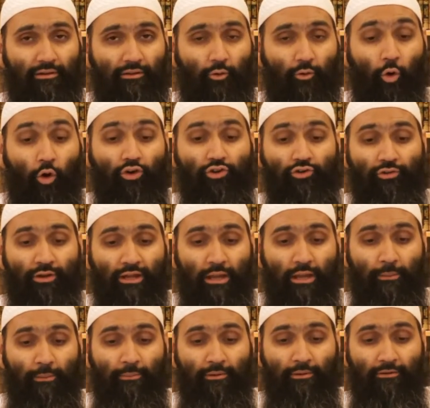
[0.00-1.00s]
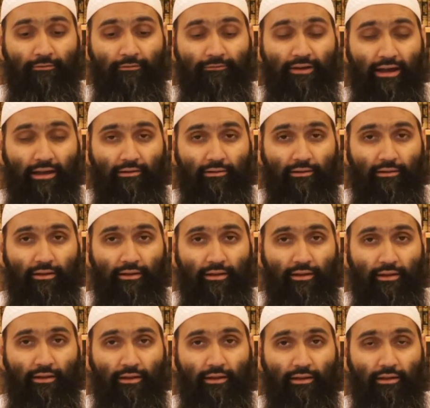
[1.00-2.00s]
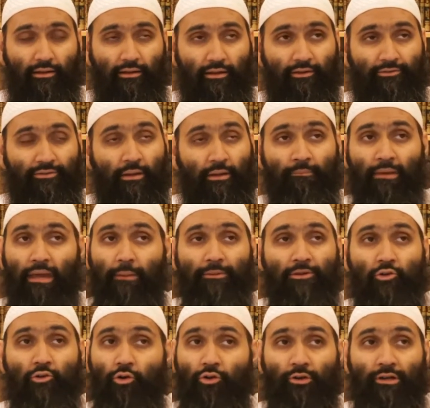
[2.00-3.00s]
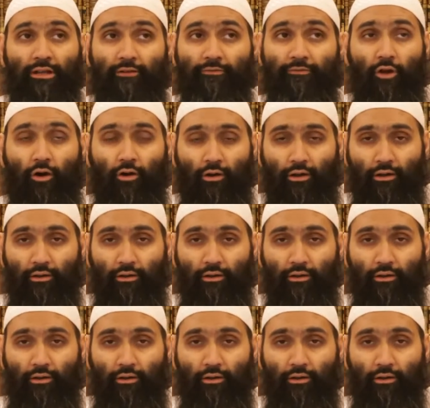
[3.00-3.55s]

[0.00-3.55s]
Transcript: ordering him, in fact. He's saying, maybe you're going to live long.